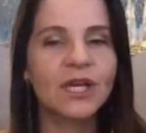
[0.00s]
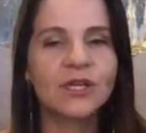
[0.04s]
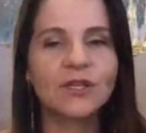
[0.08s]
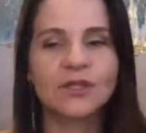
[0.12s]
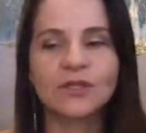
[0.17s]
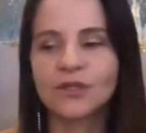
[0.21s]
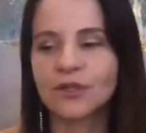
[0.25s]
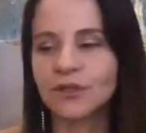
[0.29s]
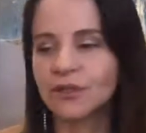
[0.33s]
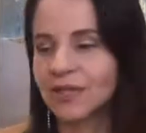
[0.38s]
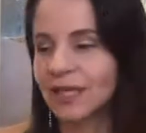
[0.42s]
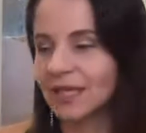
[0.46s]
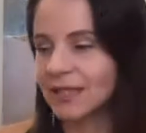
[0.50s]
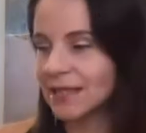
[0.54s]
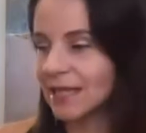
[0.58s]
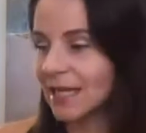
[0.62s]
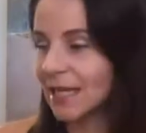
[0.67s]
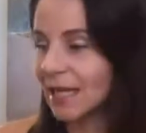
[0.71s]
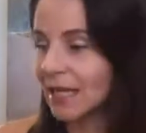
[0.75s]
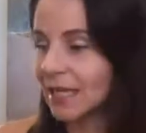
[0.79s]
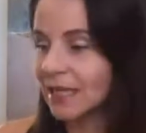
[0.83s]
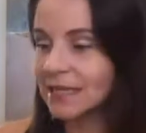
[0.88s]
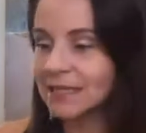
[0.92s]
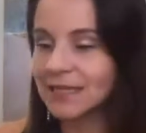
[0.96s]
so that
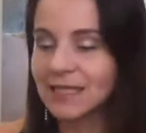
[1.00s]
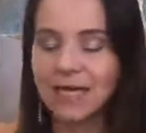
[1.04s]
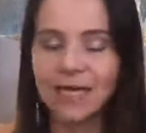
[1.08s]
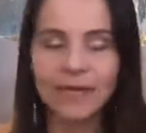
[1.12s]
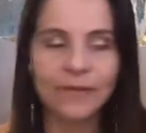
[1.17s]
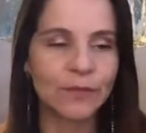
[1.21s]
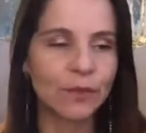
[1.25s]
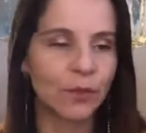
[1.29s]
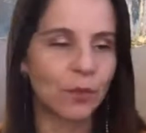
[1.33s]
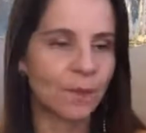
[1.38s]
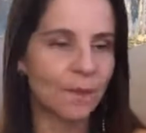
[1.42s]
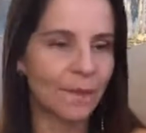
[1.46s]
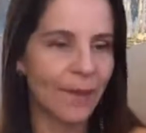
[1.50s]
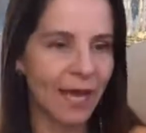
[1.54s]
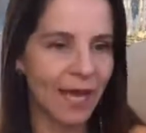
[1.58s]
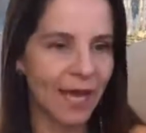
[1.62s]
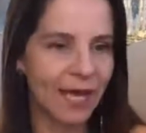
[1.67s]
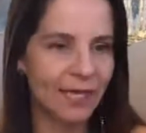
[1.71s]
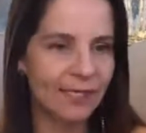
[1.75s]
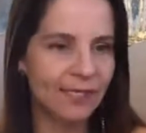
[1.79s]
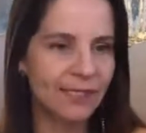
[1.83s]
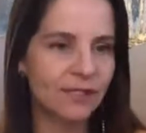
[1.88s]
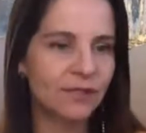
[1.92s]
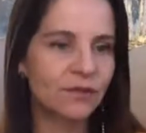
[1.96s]
anytime you
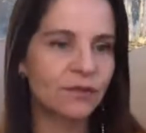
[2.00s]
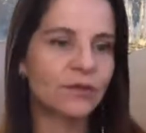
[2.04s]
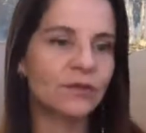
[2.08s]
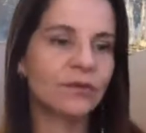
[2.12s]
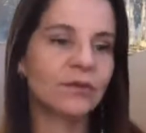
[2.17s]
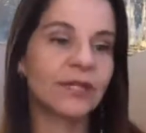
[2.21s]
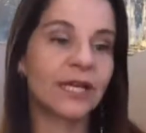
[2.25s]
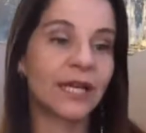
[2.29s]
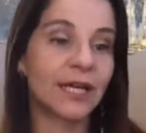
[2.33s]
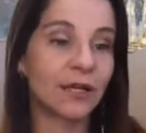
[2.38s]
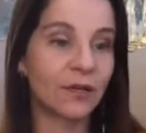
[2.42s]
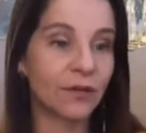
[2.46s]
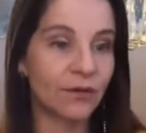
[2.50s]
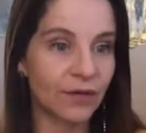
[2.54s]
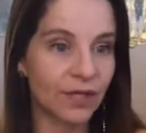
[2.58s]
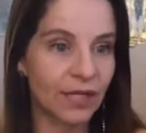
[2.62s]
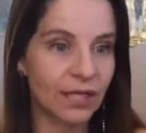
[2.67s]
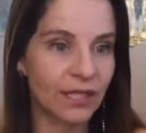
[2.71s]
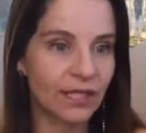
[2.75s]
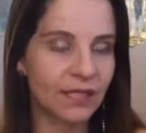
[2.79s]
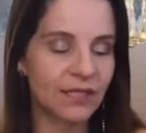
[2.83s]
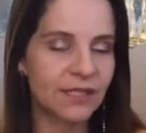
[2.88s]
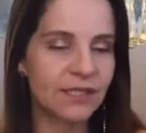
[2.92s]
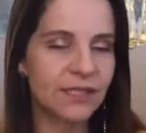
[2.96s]
pass through that
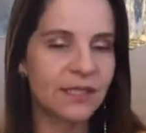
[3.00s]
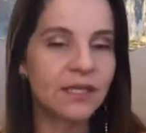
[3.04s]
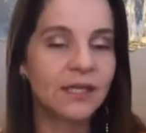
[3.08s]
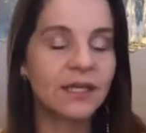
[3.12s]
grid,